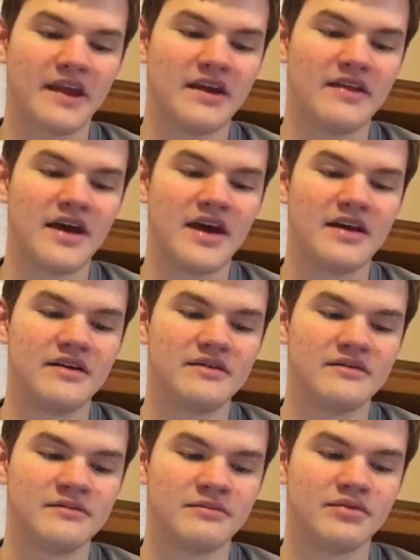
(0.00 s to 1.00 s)
And
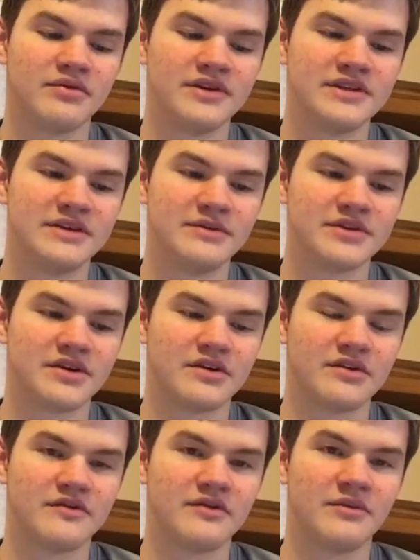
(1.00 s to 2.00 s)
then Parise was
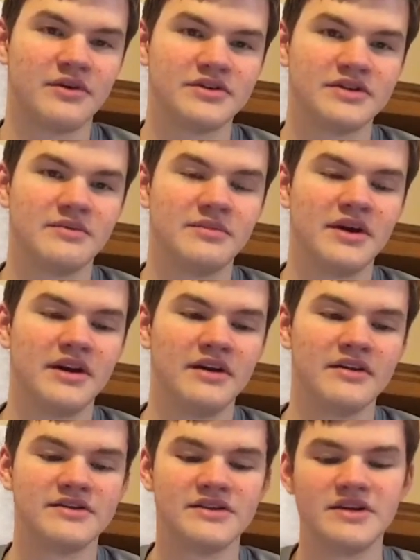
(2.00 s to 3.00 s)
hurt for most of the beginning
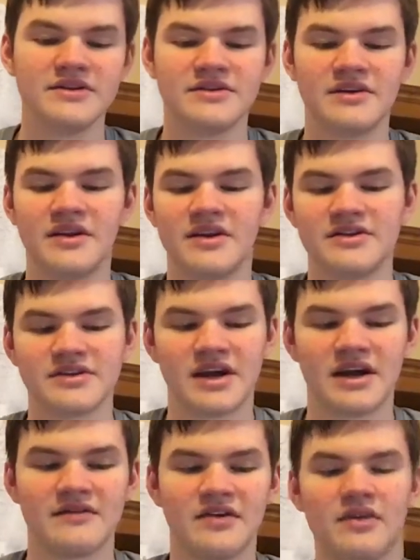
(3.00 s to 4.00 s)
of the season and then just
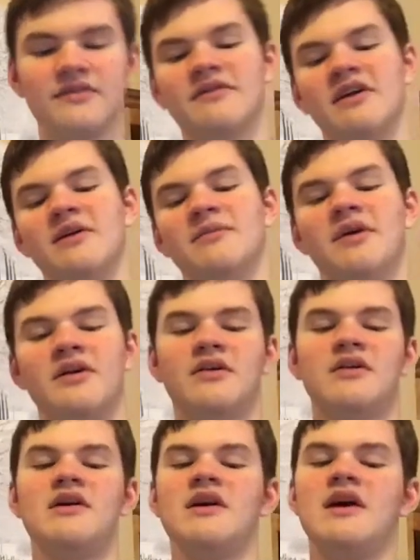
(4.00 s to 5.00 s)
kind of all fell
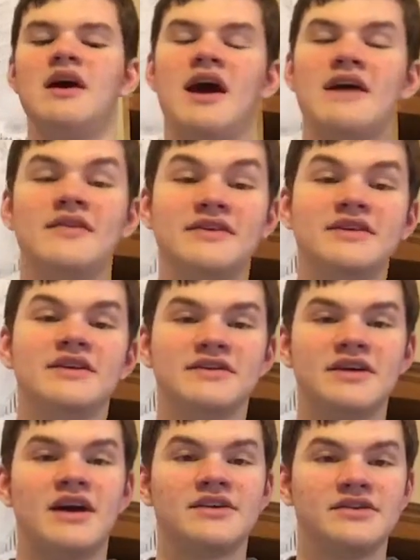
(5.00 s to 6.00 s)
apart. And this
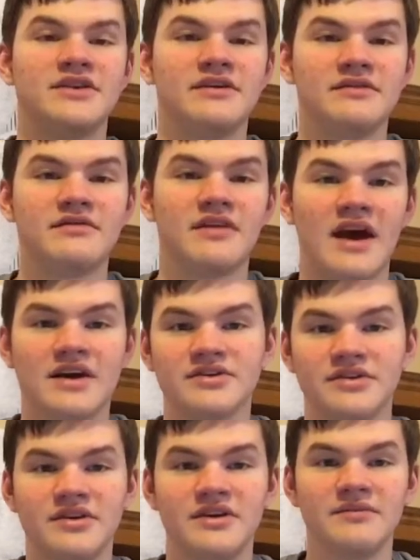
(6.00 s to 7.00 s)
is
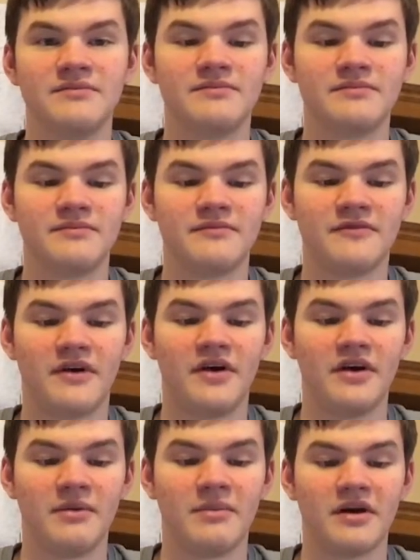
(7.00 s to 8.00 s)
actually
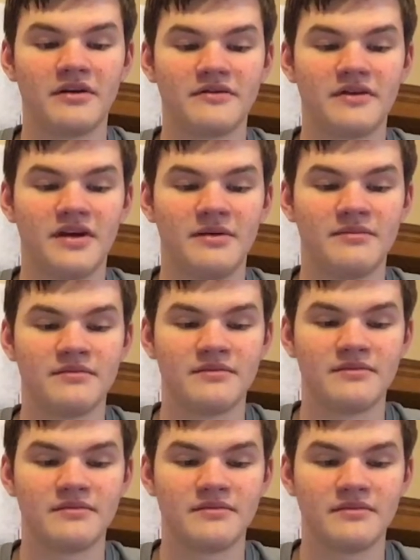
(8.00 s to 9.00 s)
falling apart for them
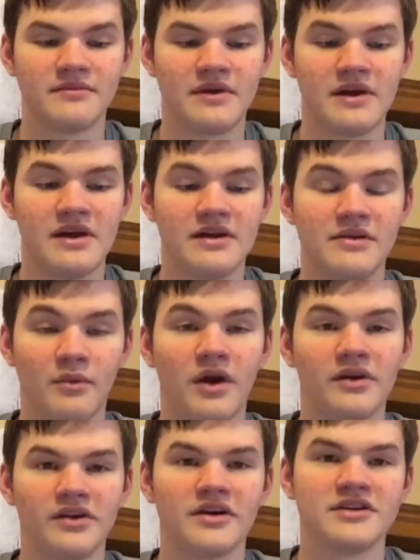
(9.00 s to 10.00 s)
in the
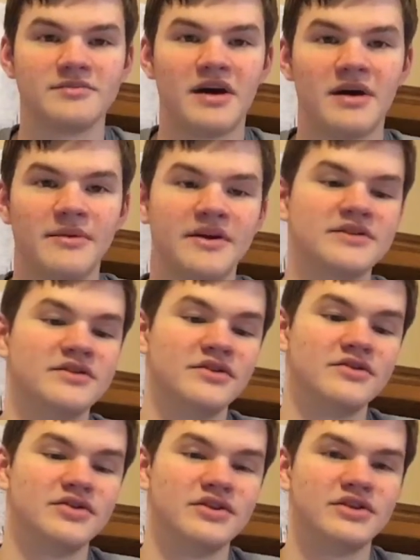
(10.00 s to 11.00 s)
wild card spot, because they're
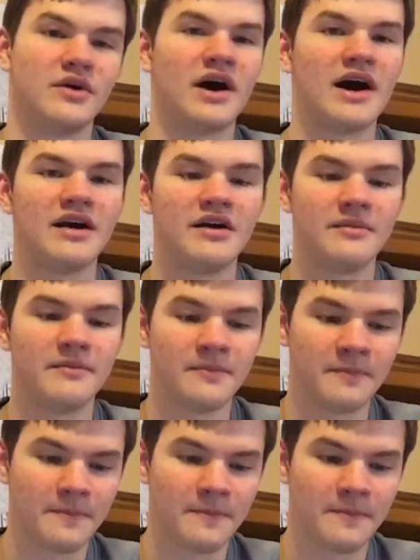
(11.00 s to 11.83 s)
usually so high up.